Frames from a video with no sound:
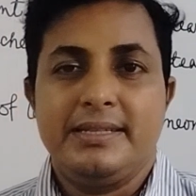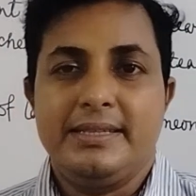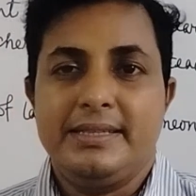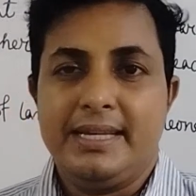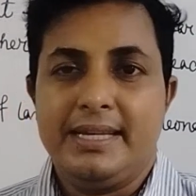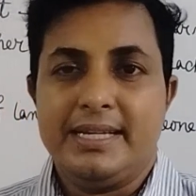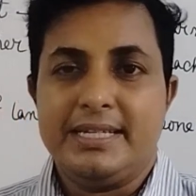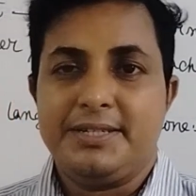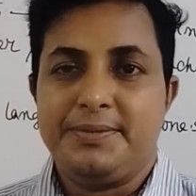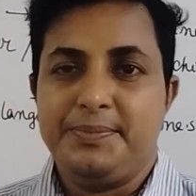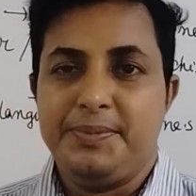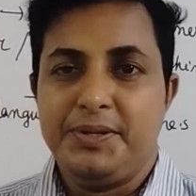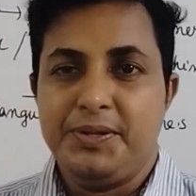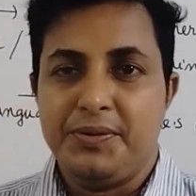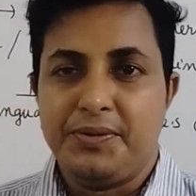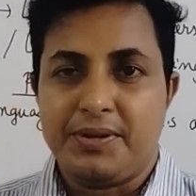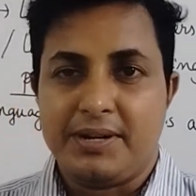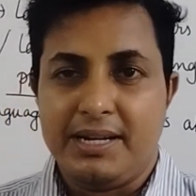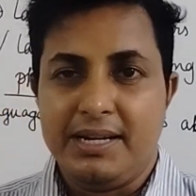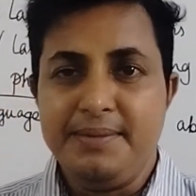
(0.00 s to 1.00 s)
that
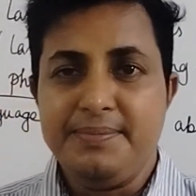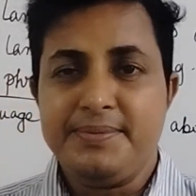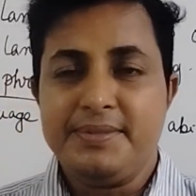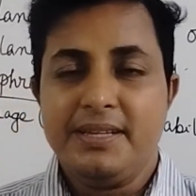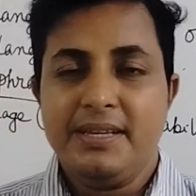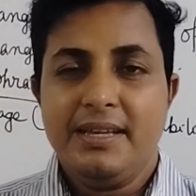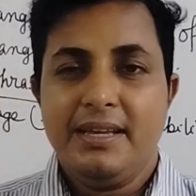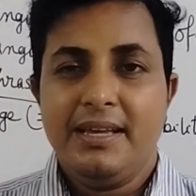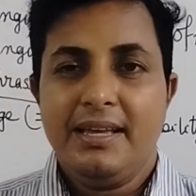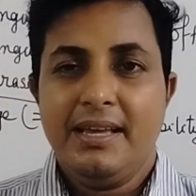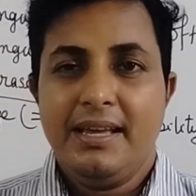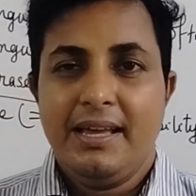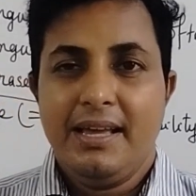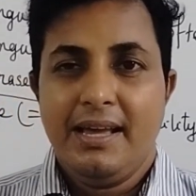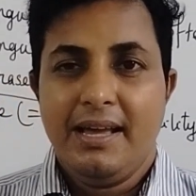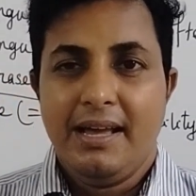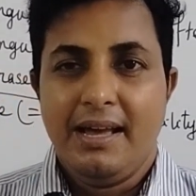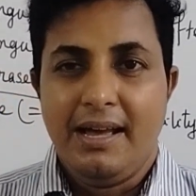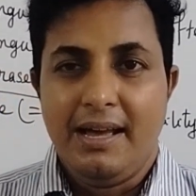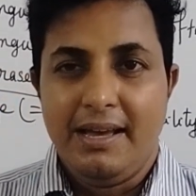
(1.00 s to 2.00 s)
video clips.
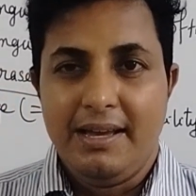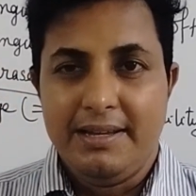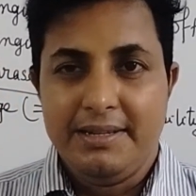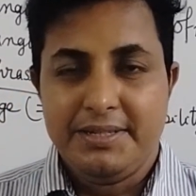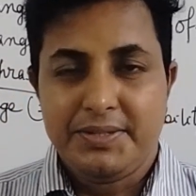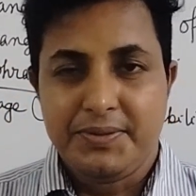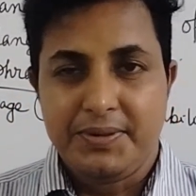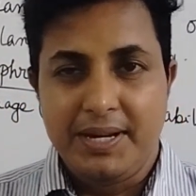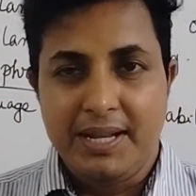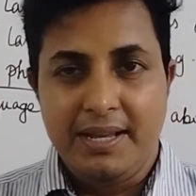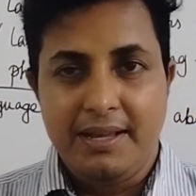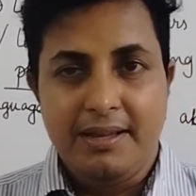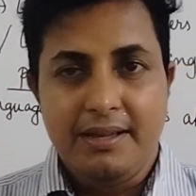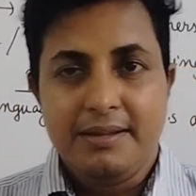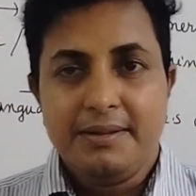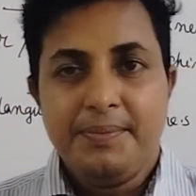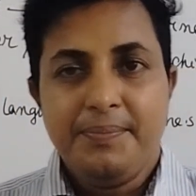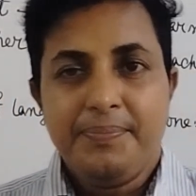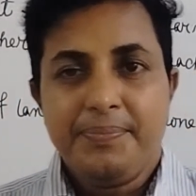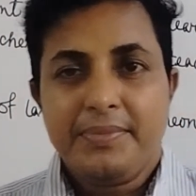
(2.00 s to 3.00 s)
And
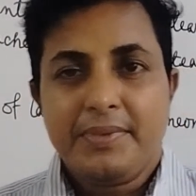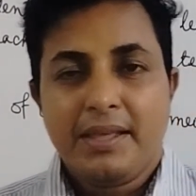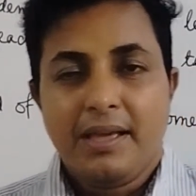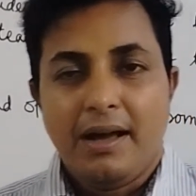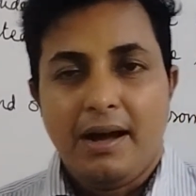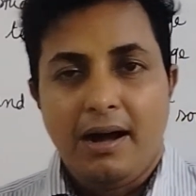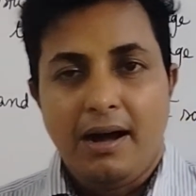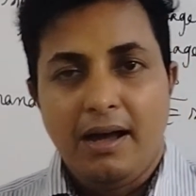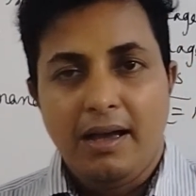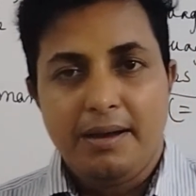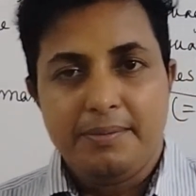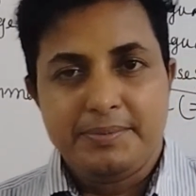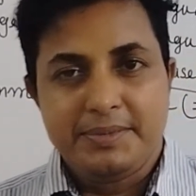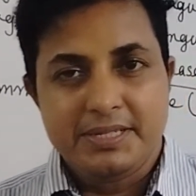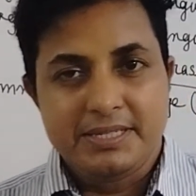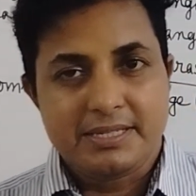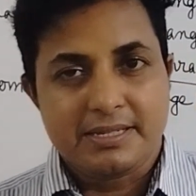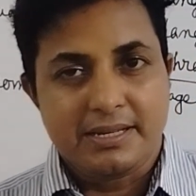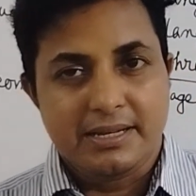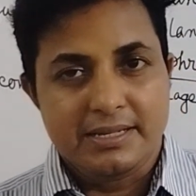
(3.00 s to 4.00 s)
today I have
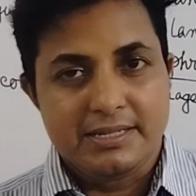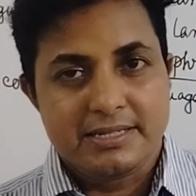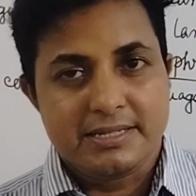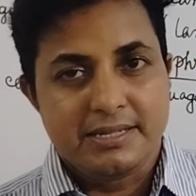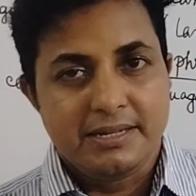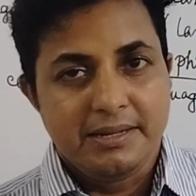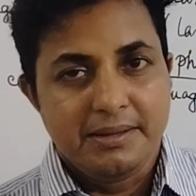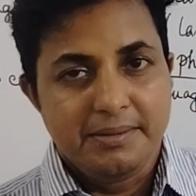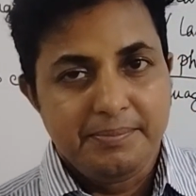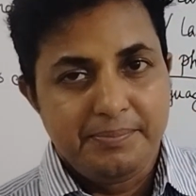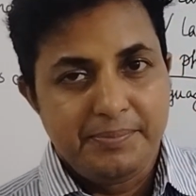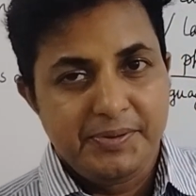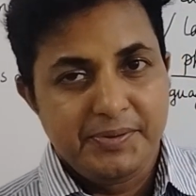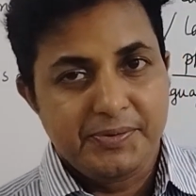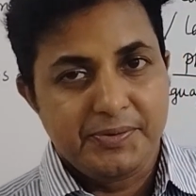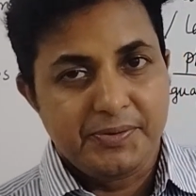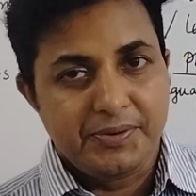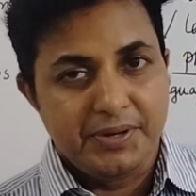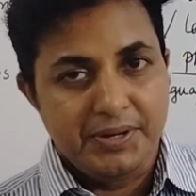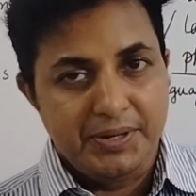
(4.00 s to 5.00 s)
discussed
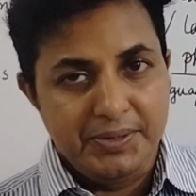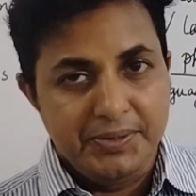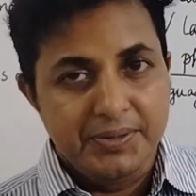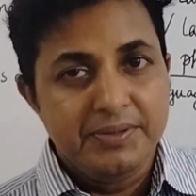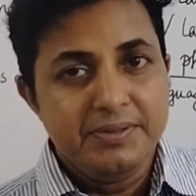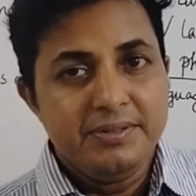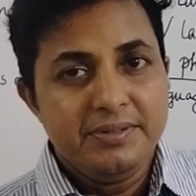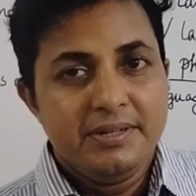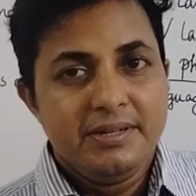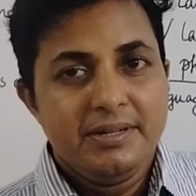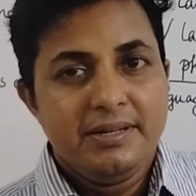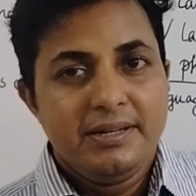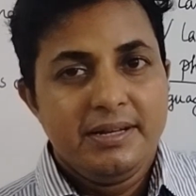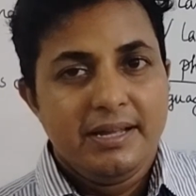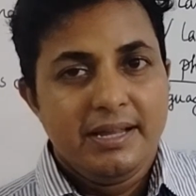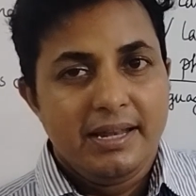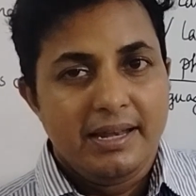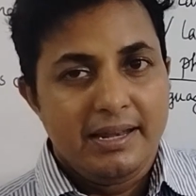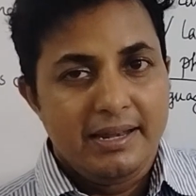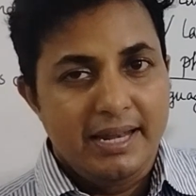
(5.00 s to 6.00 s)
before you
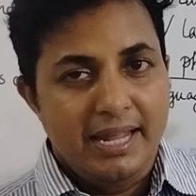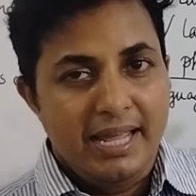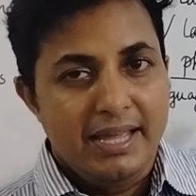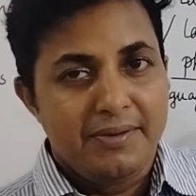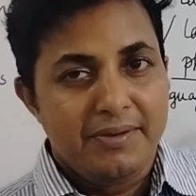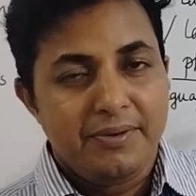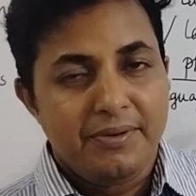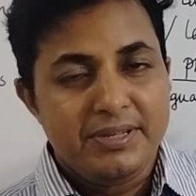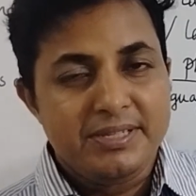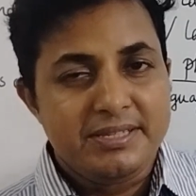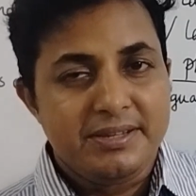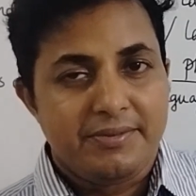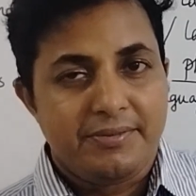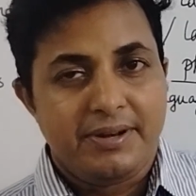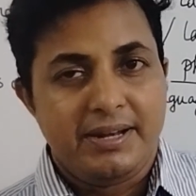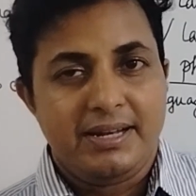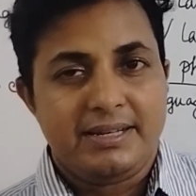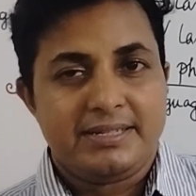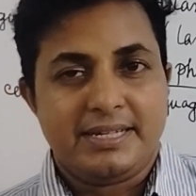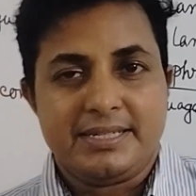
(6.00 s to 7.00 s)
language
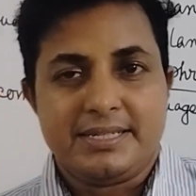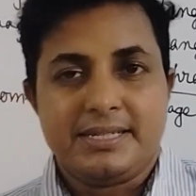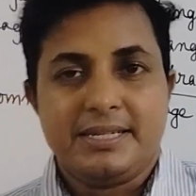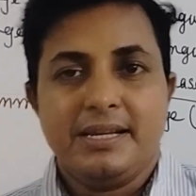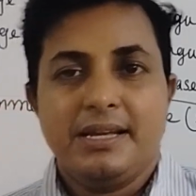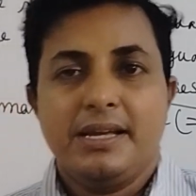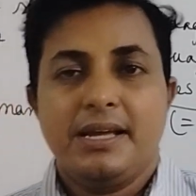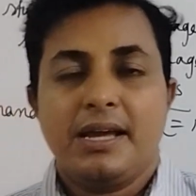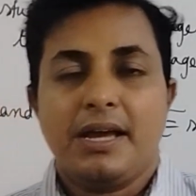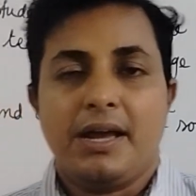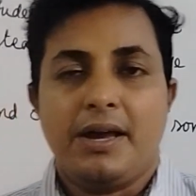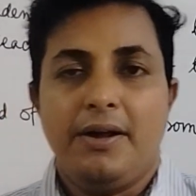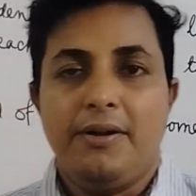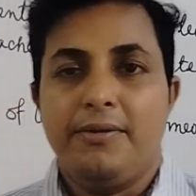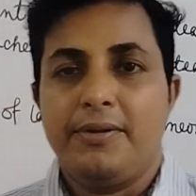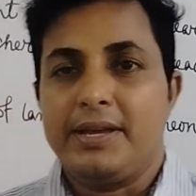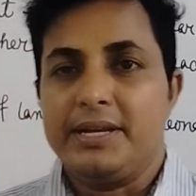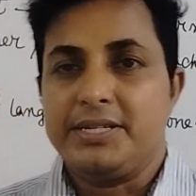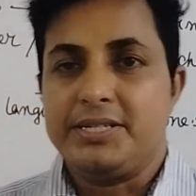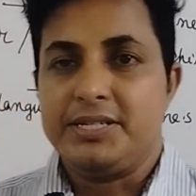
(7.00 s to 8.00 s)
related
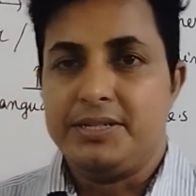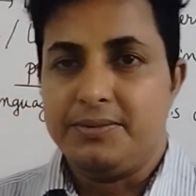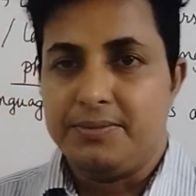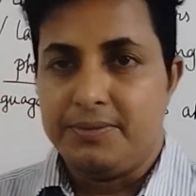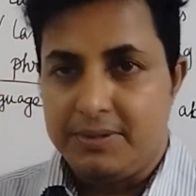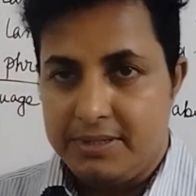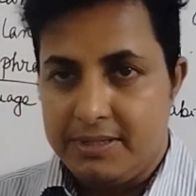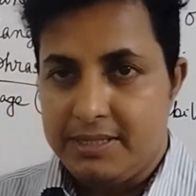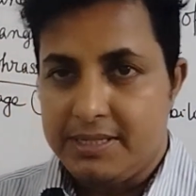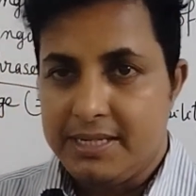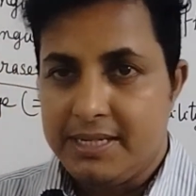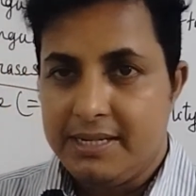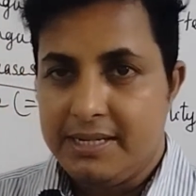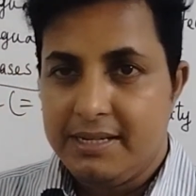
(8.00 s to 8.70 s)
collocation word.